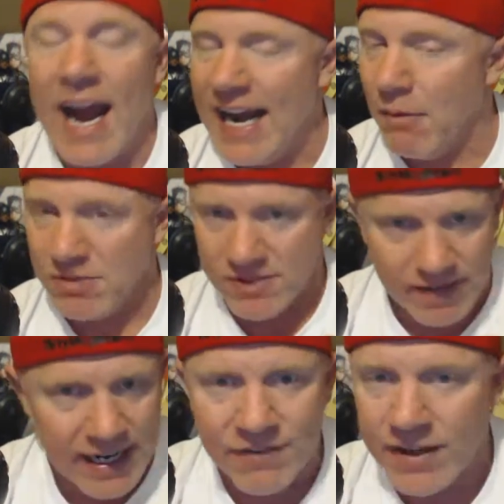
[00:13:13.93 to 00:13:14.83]
and I was
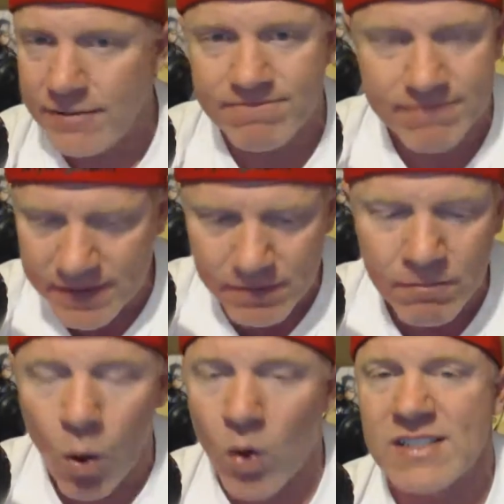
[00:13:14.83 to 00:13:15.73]
even
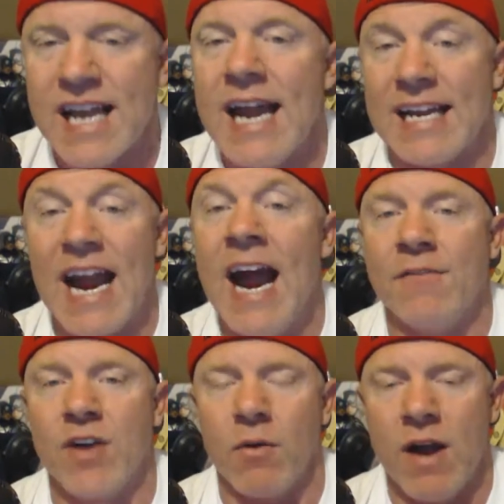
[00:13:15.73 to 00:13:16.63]
more ecstatic
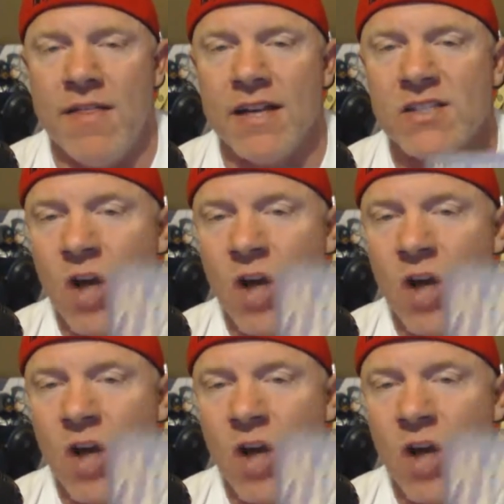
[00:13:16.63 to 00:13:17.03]
after I read this.